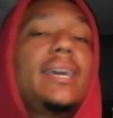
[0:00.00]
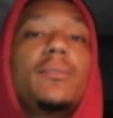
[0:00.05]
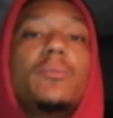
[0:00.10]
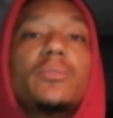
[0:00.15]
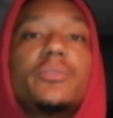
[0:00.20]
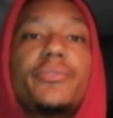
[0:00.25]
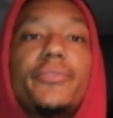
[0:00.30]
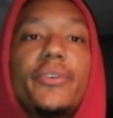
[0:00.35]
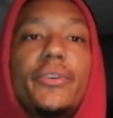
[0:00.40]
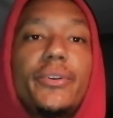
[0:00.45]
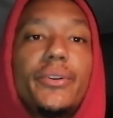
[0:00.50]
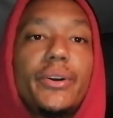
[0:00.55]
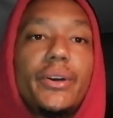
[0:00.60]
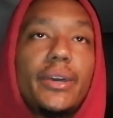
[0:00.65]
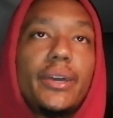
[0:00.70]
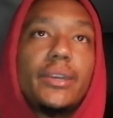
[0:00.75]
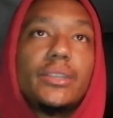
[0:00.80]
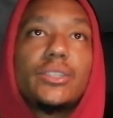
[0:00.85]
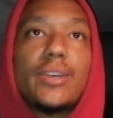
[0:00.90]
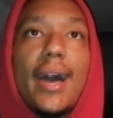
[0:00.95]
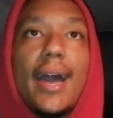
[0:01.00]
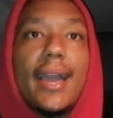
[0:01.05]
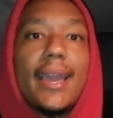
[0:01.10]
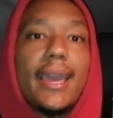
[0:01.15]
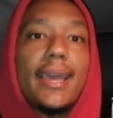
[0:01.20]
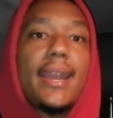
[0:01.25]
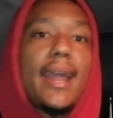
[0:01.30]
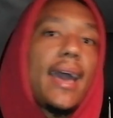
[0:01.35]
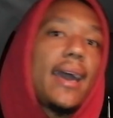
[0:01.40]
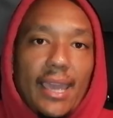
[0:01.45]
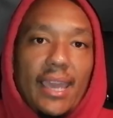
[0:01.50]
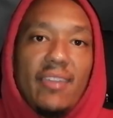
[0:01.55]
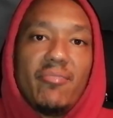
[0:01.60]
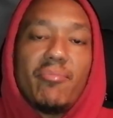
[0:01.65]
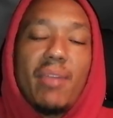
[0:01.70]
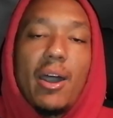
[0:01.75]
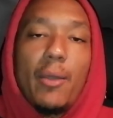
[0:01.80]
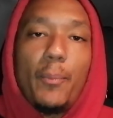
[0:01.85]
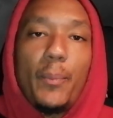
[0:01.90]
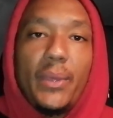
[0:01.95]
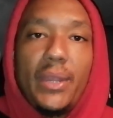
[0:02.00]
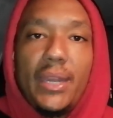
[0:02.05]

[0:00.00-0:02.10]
again was for so I can I can give my